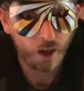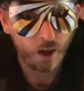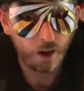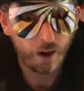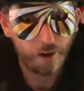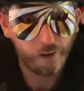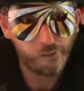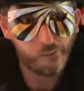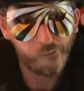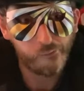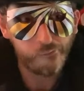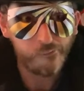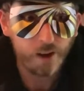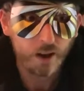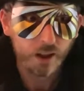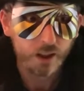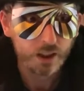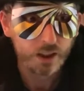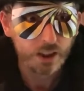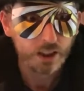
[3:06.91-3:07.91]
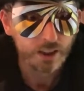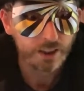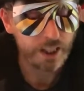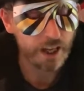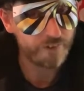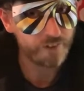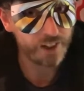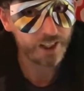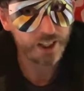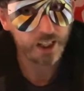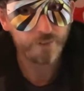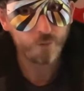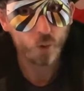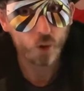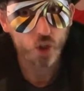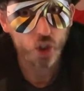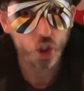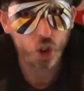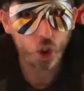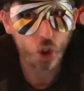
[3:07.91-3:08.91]
Definitely another
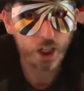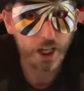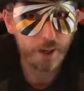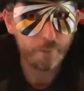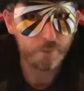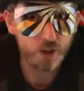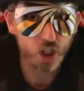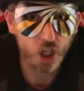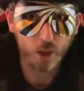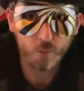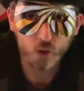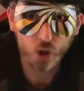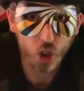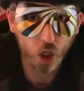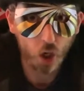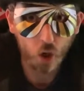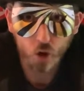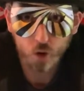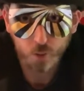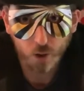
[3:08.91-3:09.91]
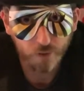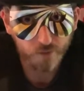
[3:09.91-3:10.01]
one to look at in terms of goals,